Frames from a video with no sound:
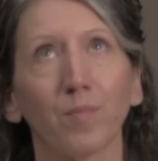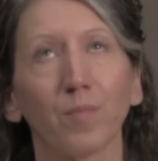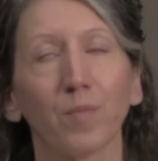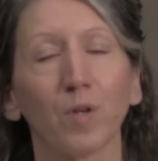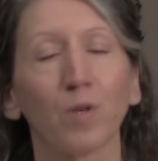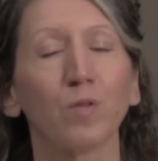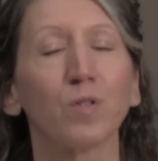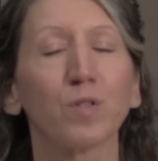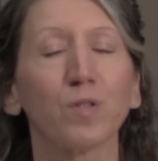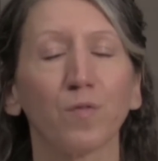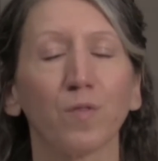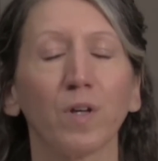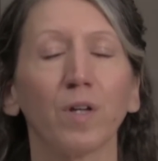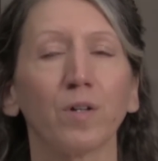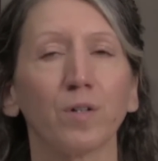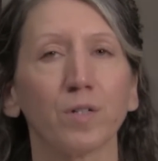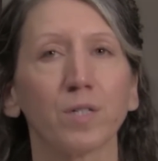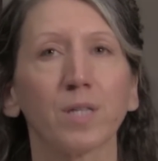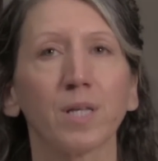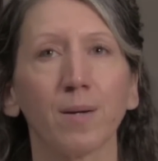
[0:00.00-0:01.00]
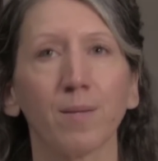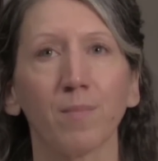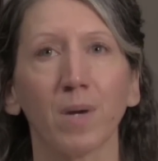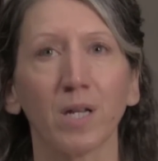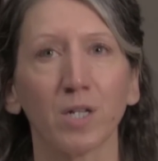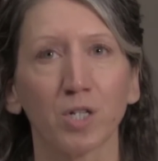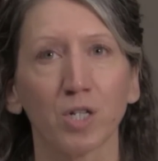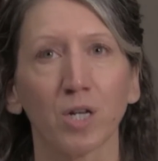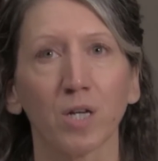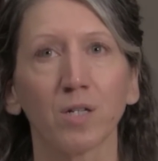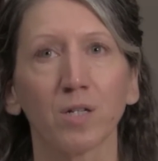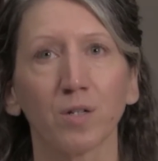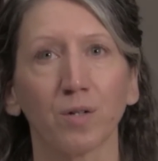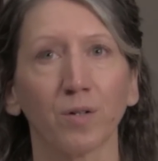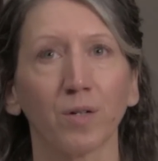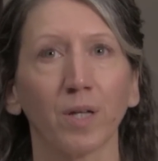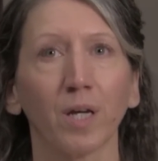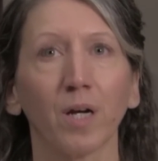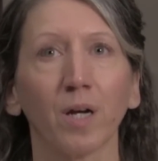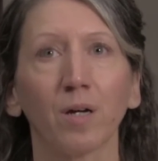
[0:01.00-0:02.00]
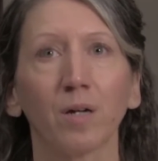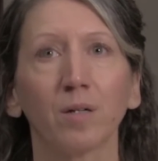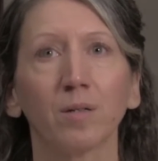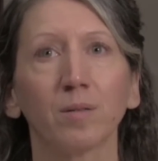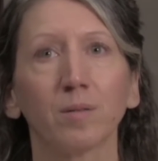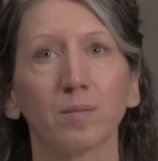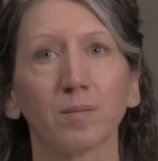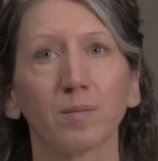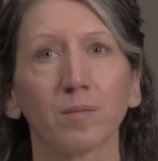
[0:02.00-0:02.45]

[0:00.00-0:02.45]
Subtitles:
those fears I mentioned earlier.